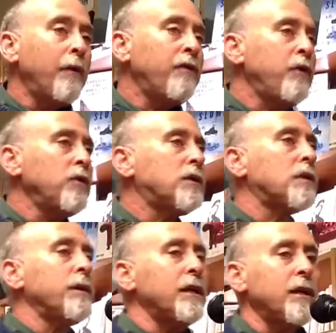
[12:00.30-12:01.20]
refuse to
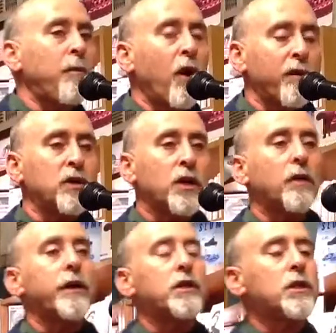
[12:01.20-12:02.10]
be part of the
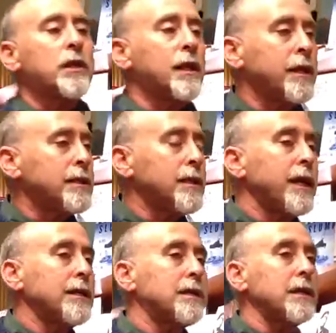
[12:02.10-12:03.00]
generation that lets the
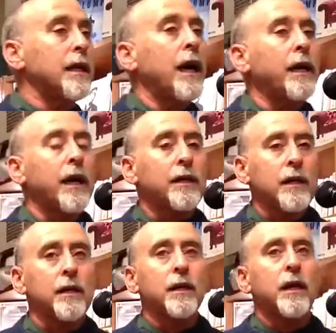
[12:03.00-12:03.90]
Dead Sea die. And I think
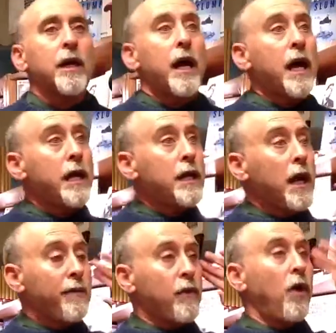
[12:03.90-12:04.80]
that any
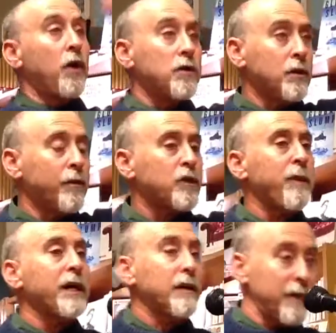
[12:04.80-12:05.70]
kind of long-term
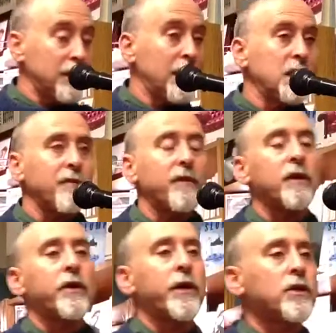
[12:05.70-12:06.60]
perspective and sense of
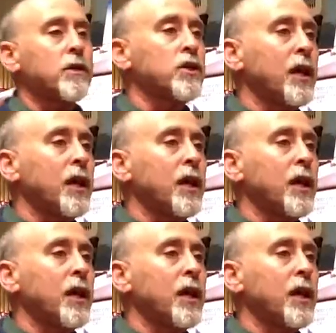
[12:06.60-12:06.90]
intergenerational